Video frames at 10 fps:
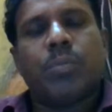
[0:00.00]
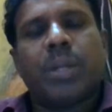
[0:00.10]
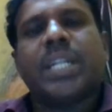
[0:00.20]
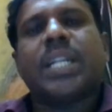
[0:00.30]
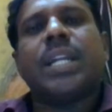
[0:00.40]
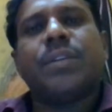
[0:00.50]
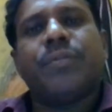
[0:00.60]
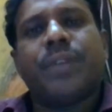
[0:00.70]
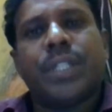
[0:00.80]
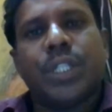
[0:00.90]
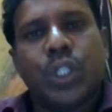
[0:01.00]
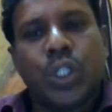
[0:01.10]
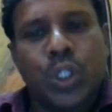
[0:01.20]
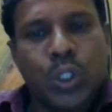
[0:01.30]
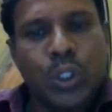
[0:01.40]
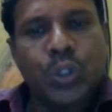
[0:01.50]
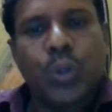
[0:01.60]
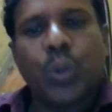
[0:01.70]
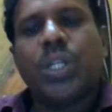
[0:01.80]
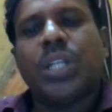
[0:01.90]
particularly for the
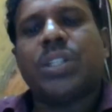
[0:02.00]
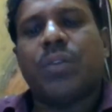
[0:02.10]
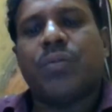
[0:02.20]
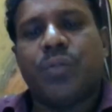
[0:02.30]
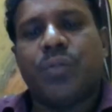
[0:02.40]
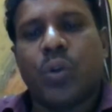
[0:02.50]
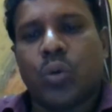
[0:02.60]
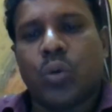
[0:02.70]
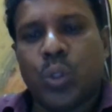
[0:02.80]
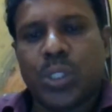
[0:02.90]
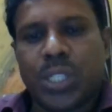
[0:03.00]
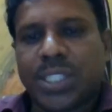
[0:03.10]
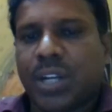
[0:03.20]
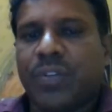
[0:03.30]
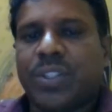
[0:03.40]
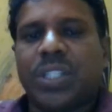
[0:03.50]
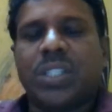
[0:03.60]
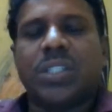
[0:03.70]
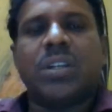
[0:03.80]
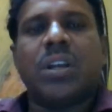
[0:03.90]
uses of goods and
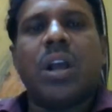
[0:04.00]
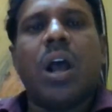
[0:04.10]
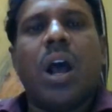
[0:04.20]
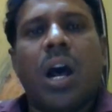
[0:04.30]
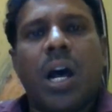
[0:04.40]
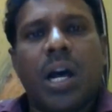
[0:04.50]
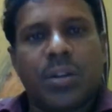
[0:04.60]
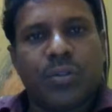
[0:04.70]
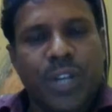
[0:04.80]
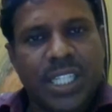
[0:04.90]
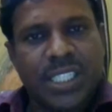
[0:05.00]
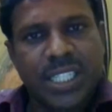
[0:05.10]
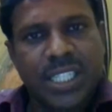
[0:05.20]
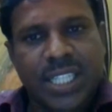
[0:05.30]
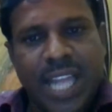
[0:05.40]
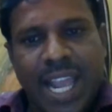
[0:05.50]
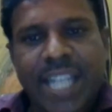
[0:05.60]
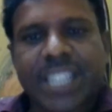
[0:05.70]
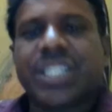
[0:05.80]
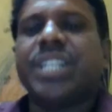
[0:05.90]
services. We can say that the
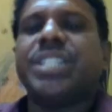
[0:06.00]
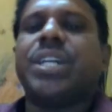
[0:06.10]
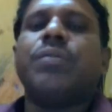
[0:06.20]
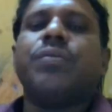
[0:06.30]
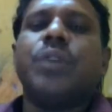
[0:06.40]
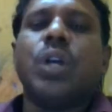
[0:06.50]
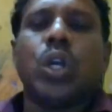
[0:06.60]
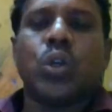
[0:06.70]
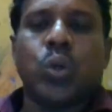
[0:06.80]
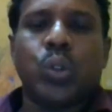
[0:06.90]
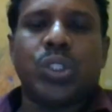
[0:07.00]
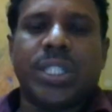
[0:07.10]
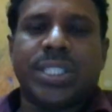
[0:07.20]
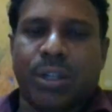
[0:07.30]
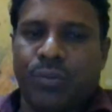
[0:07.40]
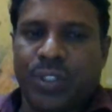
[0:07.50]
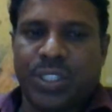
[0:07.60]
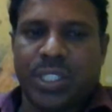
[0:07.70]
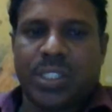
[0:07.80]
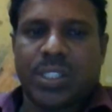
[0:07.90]
exchange of goods and
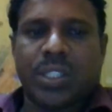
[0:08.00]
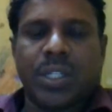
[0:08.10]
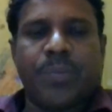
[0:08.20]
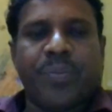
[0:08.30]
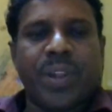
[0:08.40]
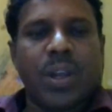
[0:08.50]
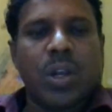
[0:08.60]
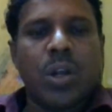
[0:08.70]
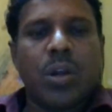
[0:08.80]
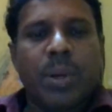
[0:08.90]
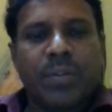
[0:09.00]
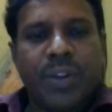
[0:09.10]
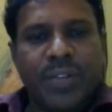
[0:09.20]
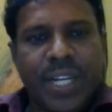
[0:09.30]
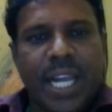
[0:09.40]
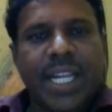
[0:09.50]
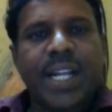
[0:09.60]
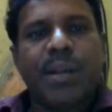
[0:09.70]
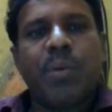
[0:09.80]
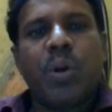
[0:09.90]
services. But when we are
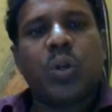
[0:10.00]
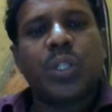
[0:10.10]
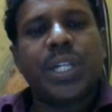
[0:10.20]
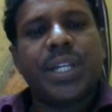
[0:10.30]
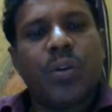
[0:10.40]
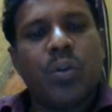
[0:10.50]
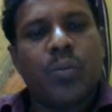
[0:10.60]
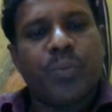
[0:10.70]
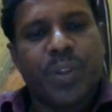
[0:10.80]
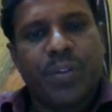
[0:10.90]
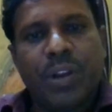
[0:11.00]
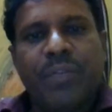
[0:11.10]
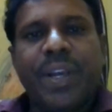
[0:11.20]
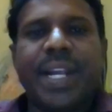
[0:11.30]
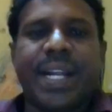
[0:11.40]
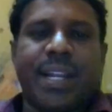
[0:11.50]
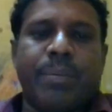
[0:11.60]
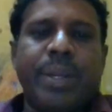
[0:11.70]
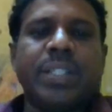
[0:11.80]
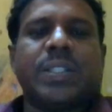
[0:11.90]
talking about the welfare
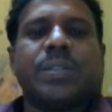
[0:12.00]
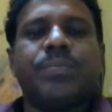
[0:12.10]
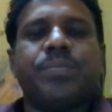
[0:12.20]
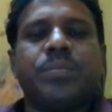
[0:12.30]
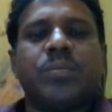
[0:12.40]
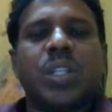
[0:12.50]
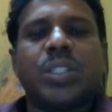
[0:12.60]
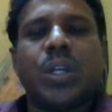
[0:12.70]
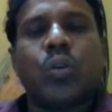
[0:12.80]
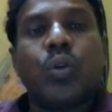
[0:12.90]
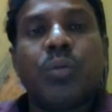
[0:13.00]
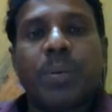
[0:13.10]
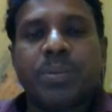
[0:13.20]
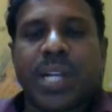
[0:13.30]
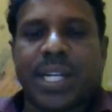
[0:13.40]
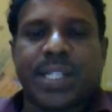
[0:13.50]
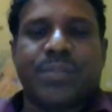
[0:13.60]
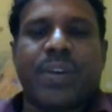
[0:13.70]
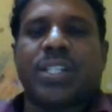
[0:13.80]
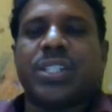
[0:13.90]
economics, is a group of
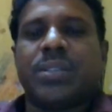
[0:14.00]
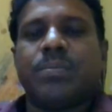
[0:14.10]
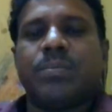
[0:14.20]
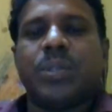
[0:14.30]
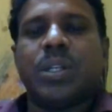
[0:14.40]
satisfaction.